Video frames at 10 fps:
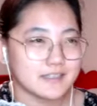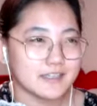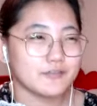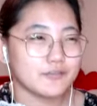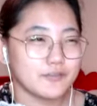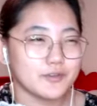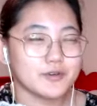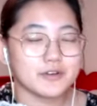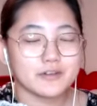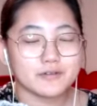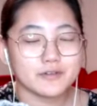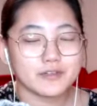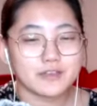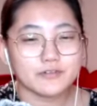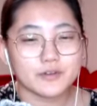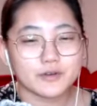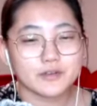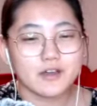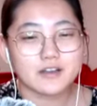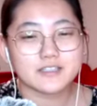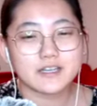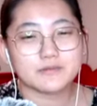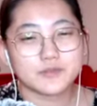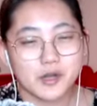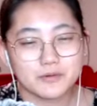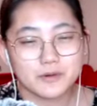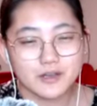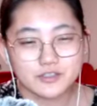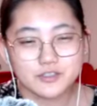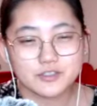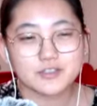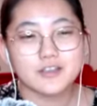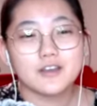If you're a long time drama watcher,